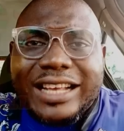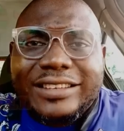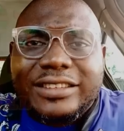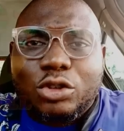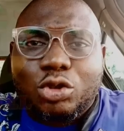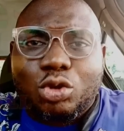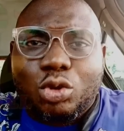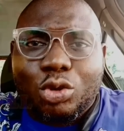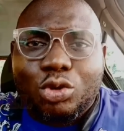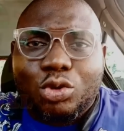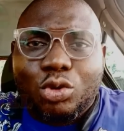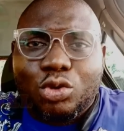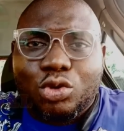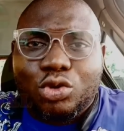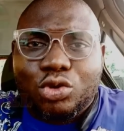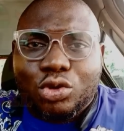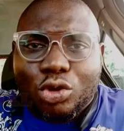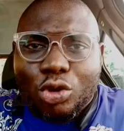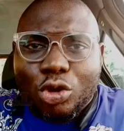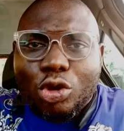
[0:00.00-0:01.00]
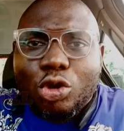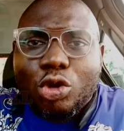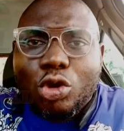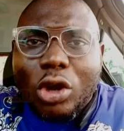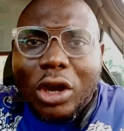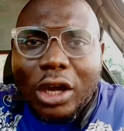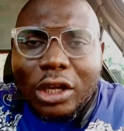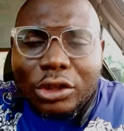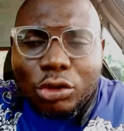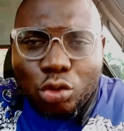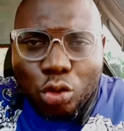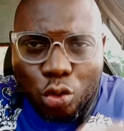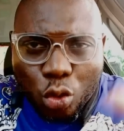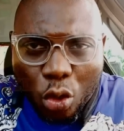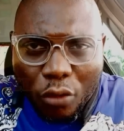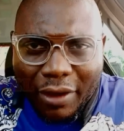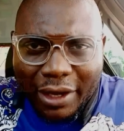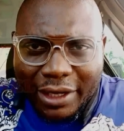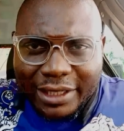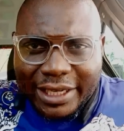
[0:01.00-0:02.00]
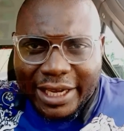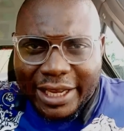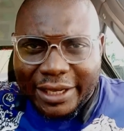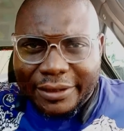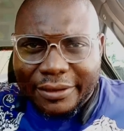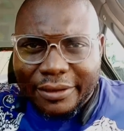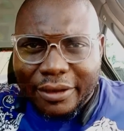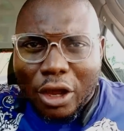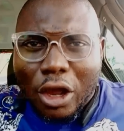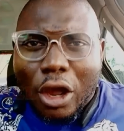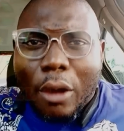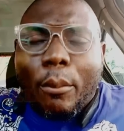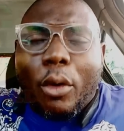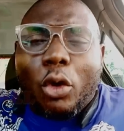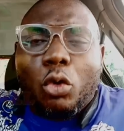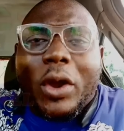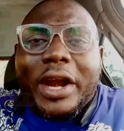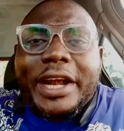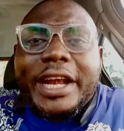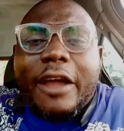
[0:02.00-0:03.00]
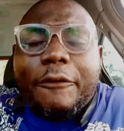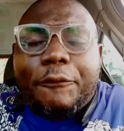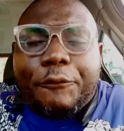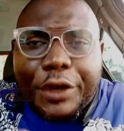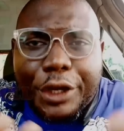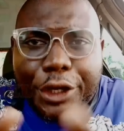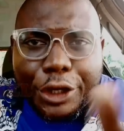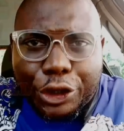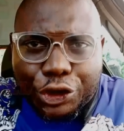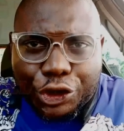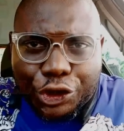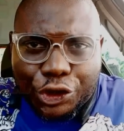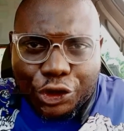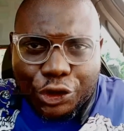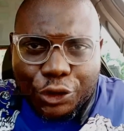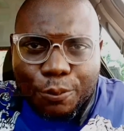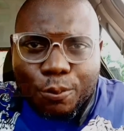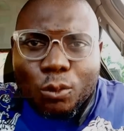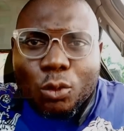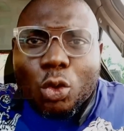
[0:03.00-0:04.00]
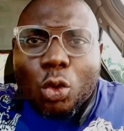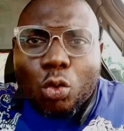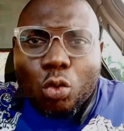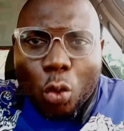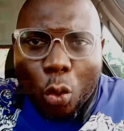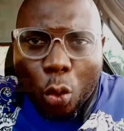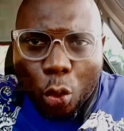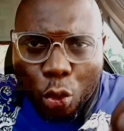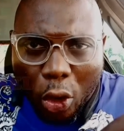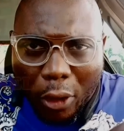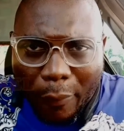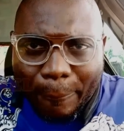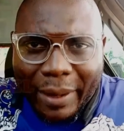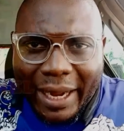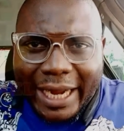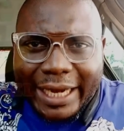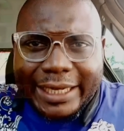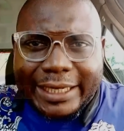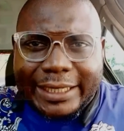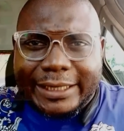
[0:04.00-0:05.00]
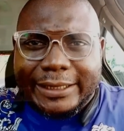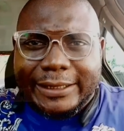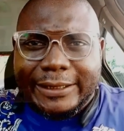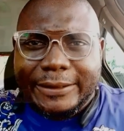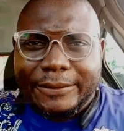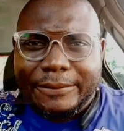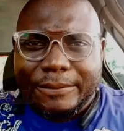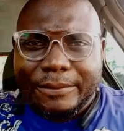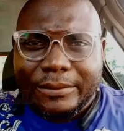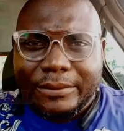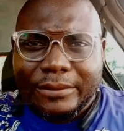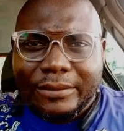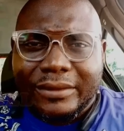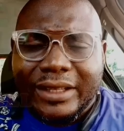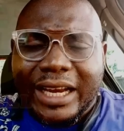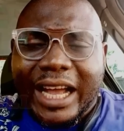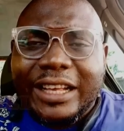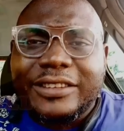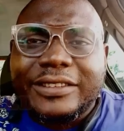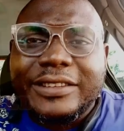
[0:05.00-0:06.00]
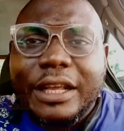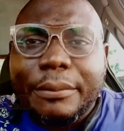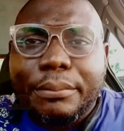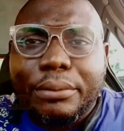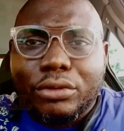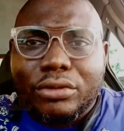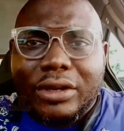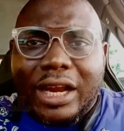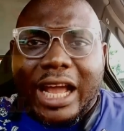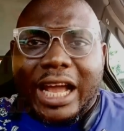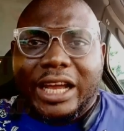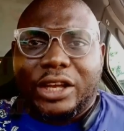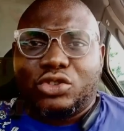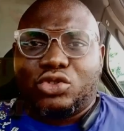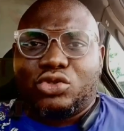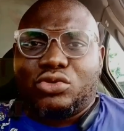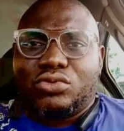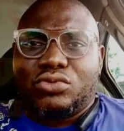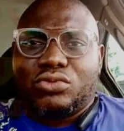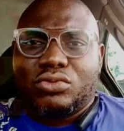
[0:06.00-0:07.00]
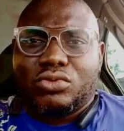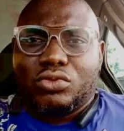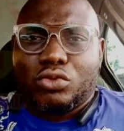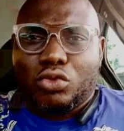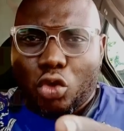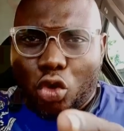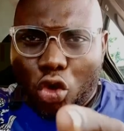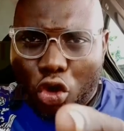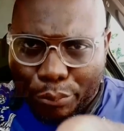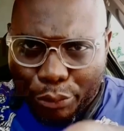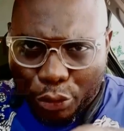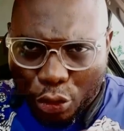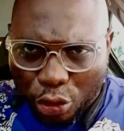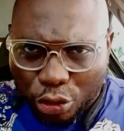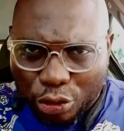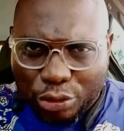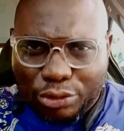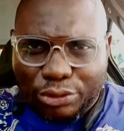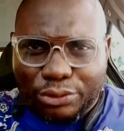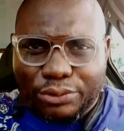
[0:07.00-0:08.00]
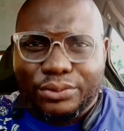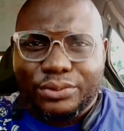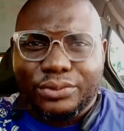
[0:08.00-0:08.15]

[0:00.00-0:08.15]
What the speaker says: class introduced took over the day. But when they finish, we'll come back. That's Nibiru Nazu or Biogo.